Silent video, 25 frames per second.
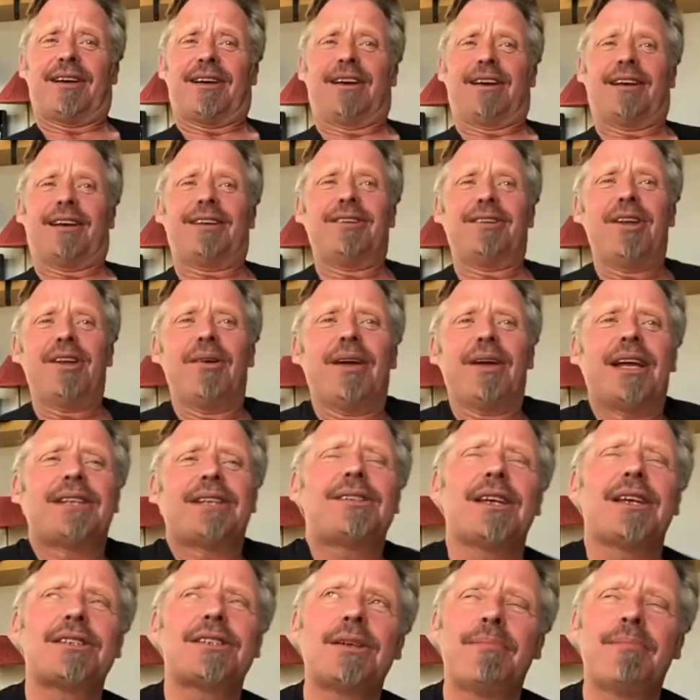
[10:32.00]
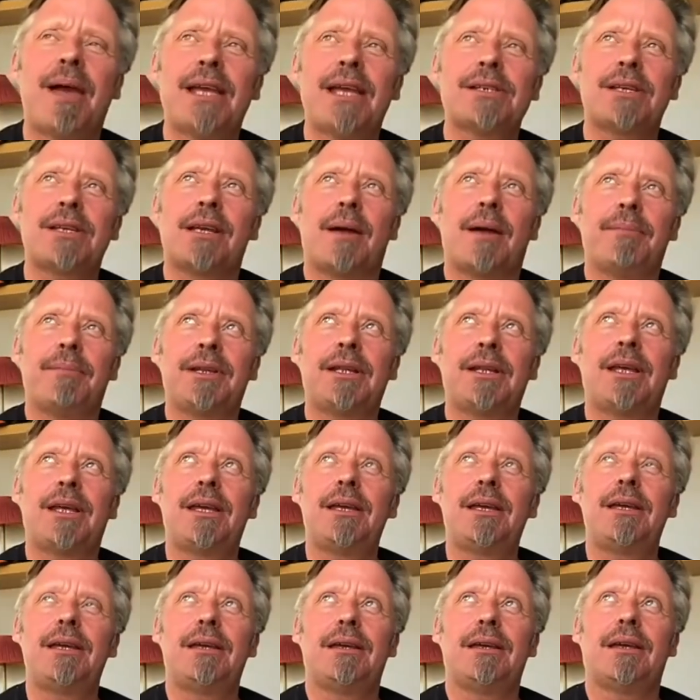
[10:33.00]
It's amazing. I mean,
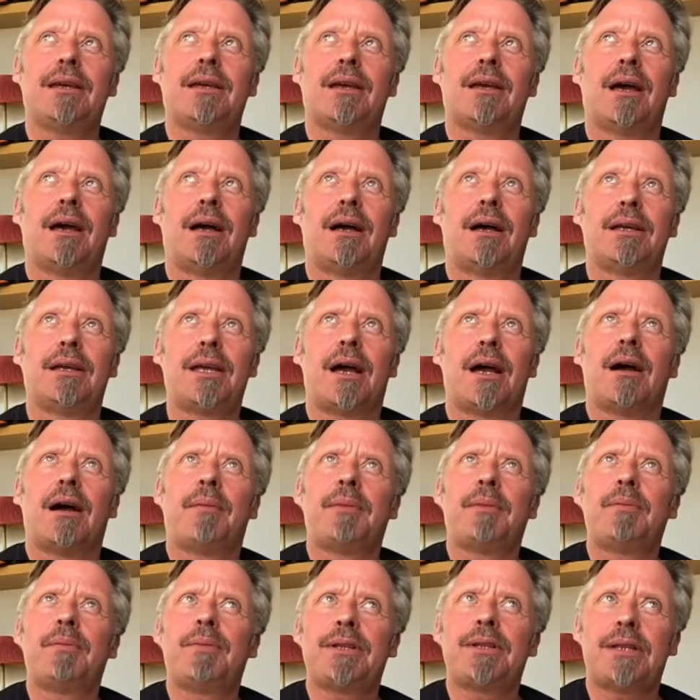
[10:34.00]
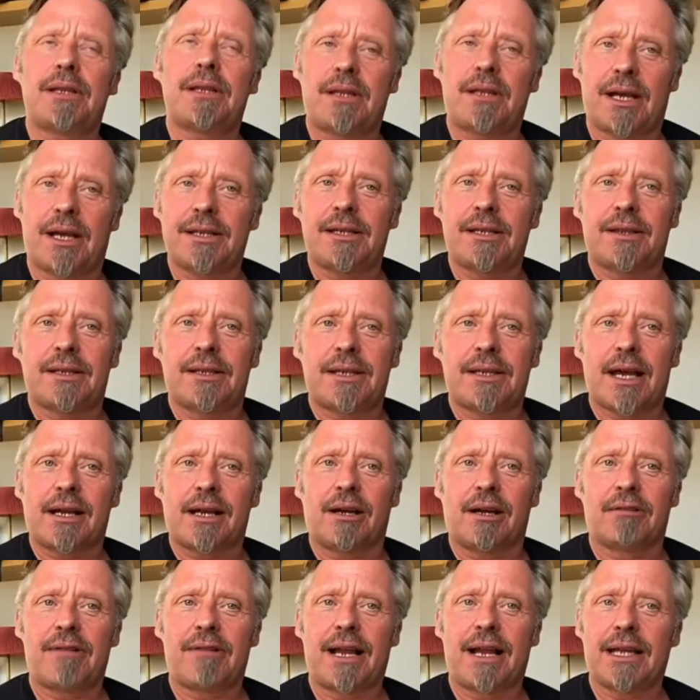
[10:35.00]
I did the
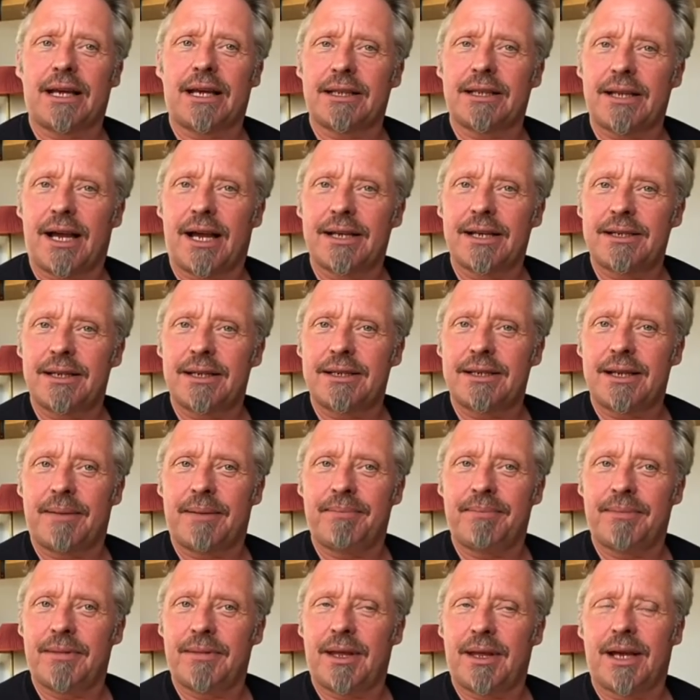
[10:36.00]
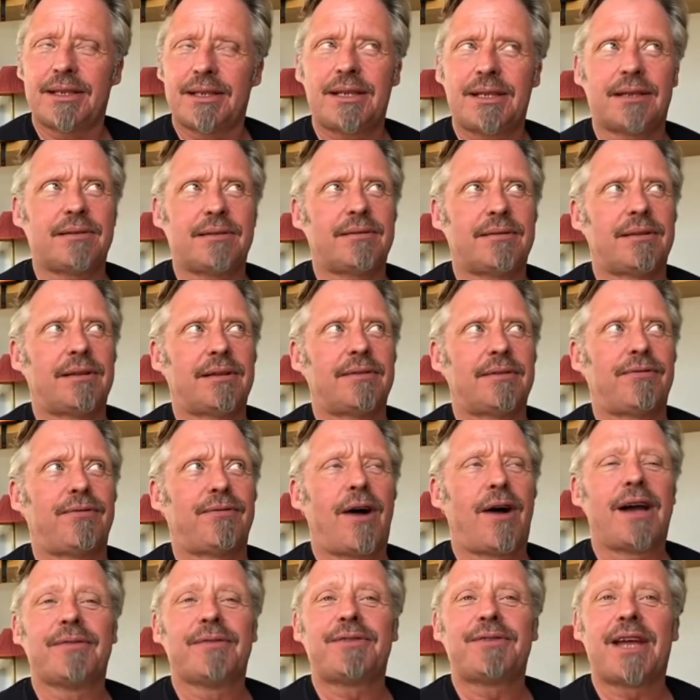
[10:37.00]
Dakar Rally. I did
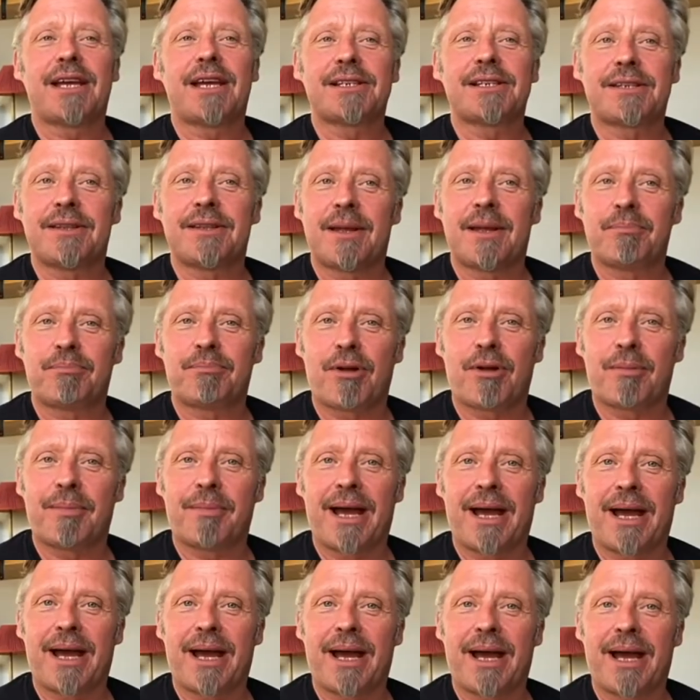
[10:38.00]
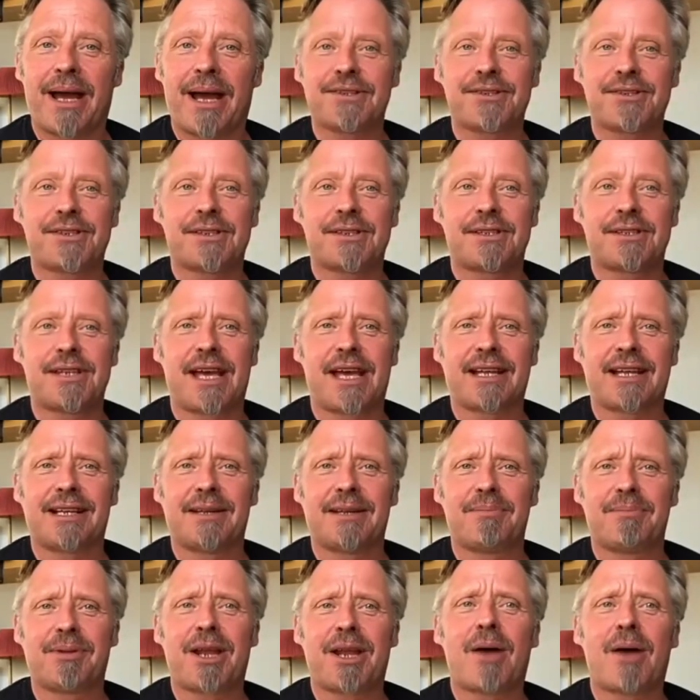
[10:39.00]
5 days and then broke my hands, sadly.
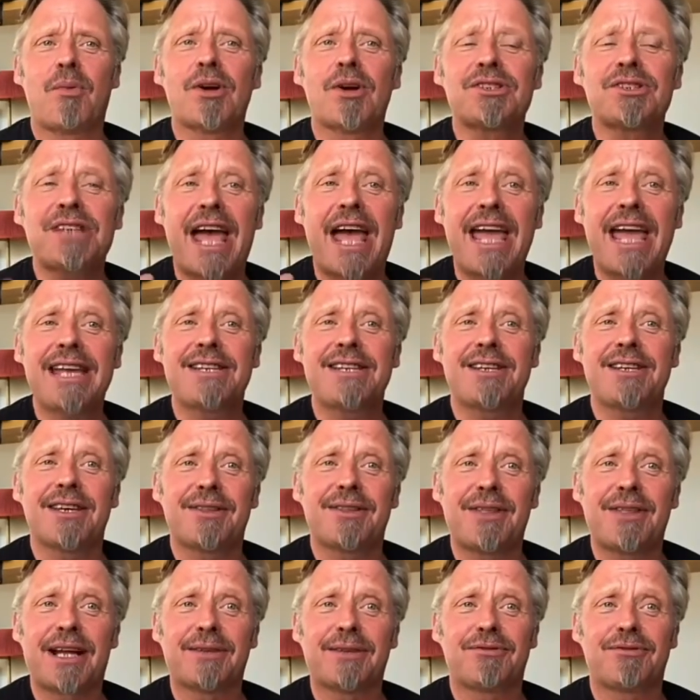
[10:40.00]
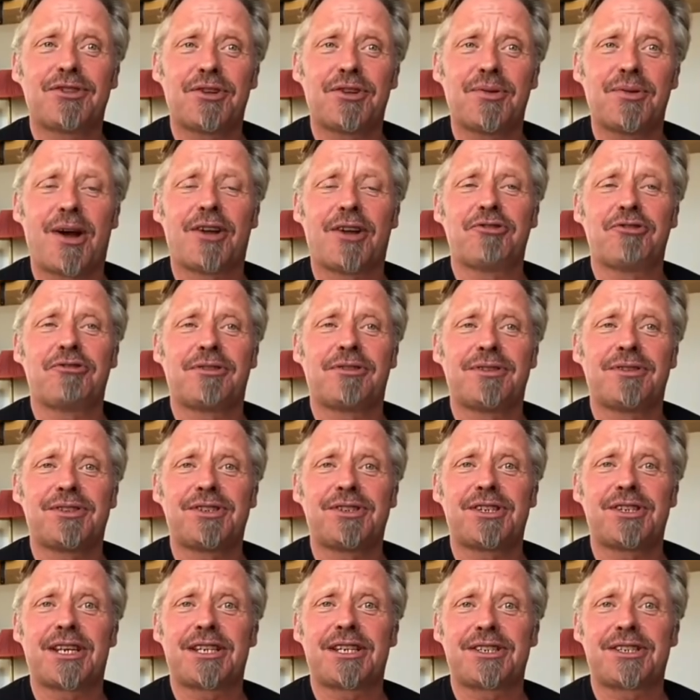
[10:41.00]
But I was 80th out of
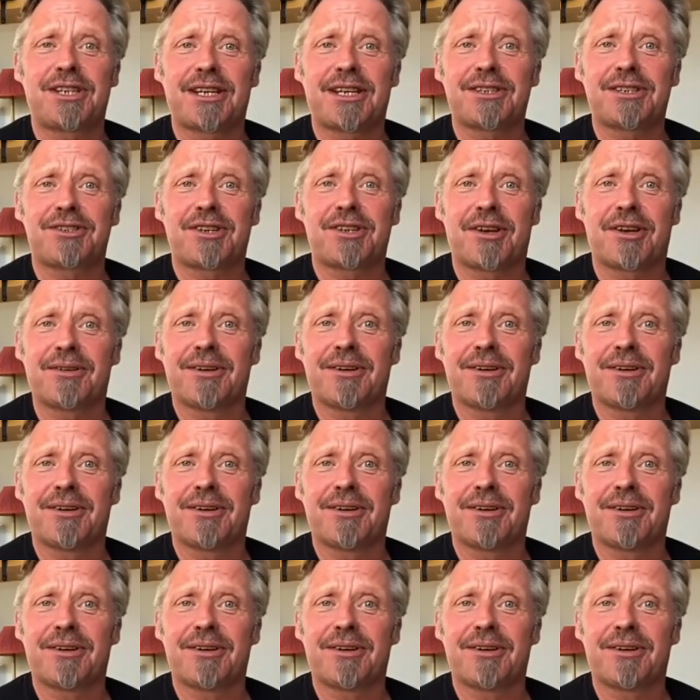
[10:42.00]
260, so